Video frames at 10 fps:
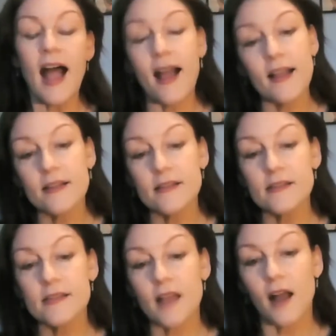
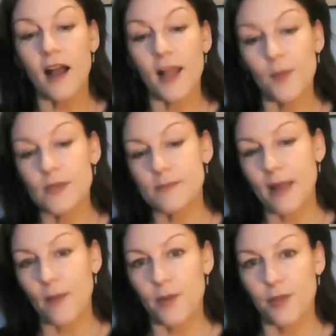And I was
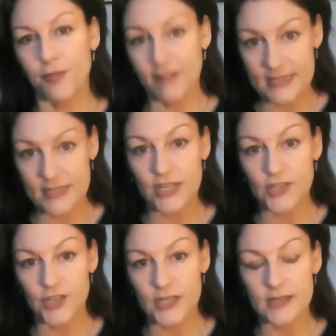met with 3
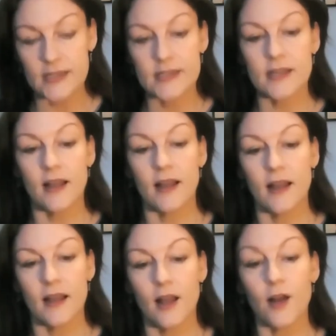suggestions
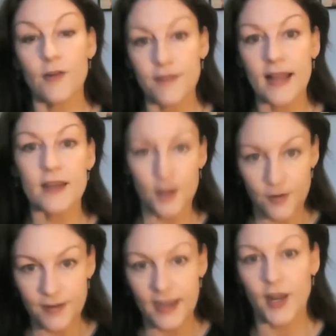over and
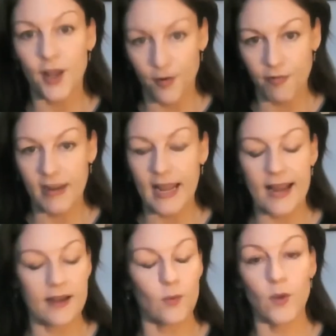over and over
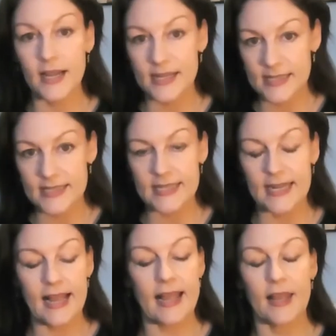again. Work as a
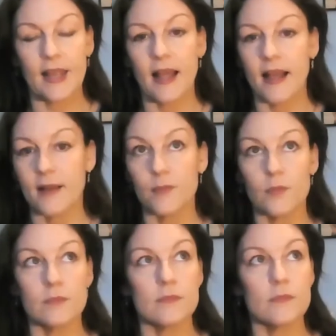TA,
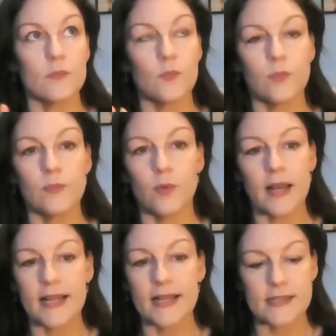
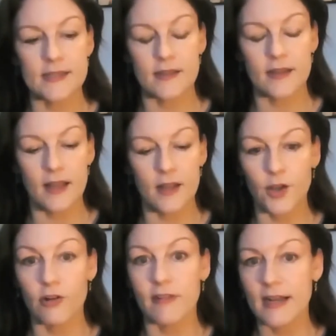work as a
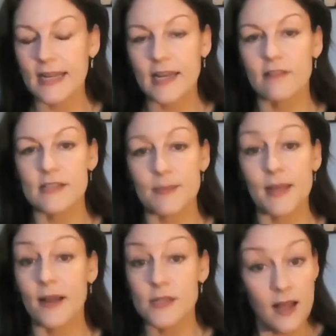cook or a cleaner or
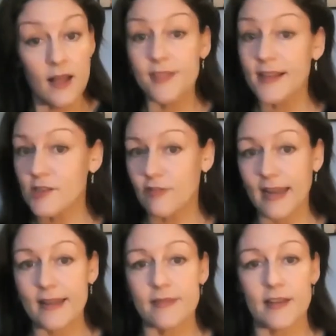something else. That's
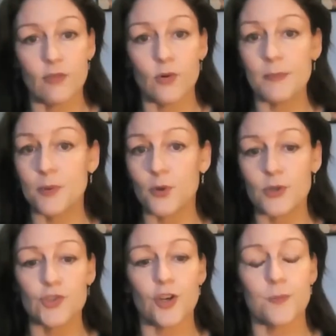great. They're all
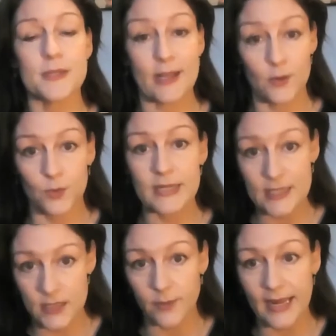important jobs. They all
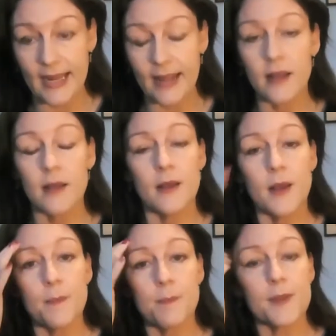need doing.
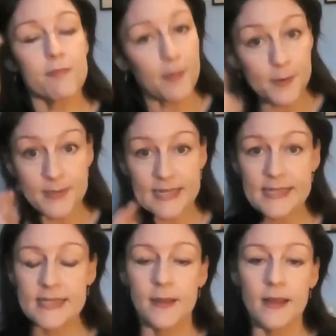But the problem
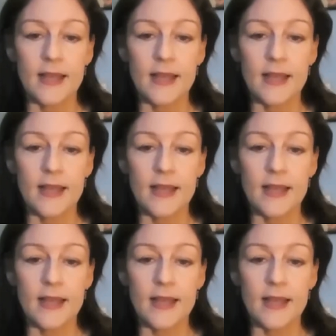is